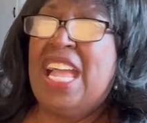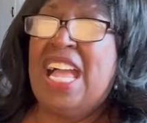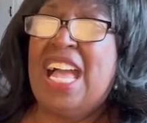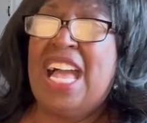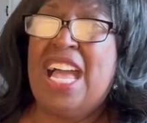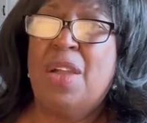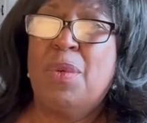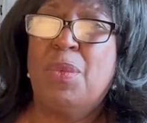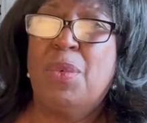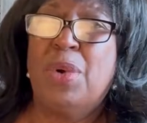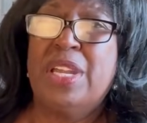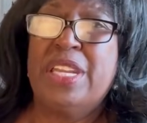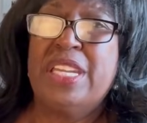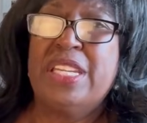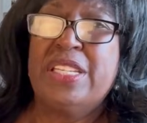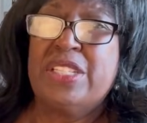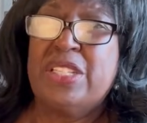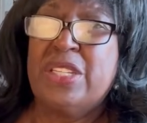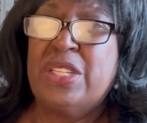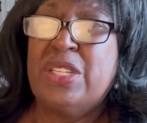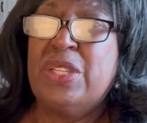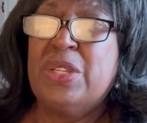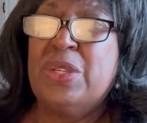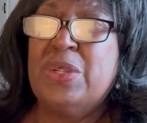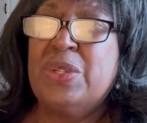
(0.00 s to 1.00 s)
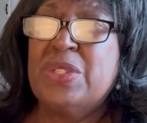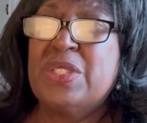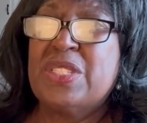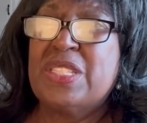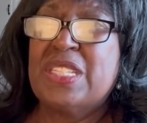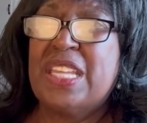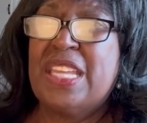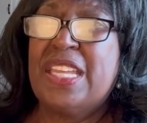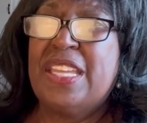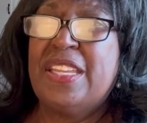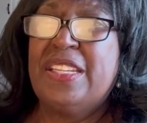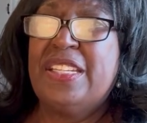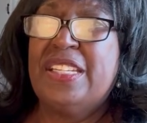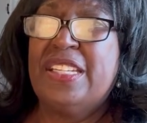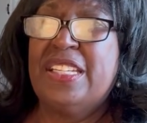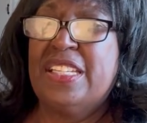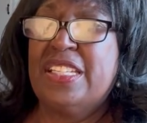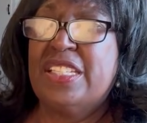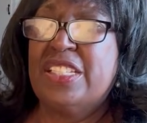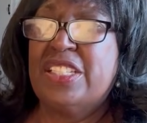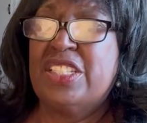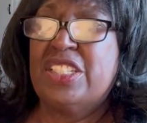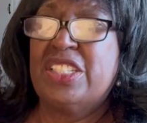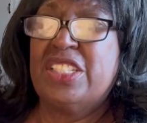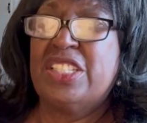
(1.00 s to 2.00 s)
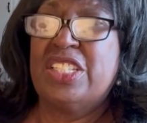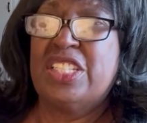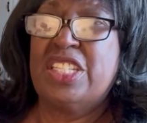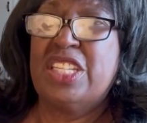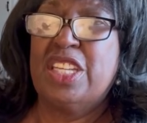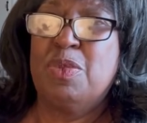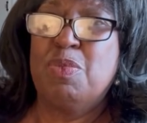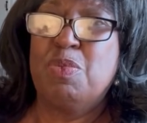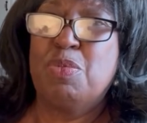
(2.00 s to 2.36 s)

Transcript: I wanted to use it to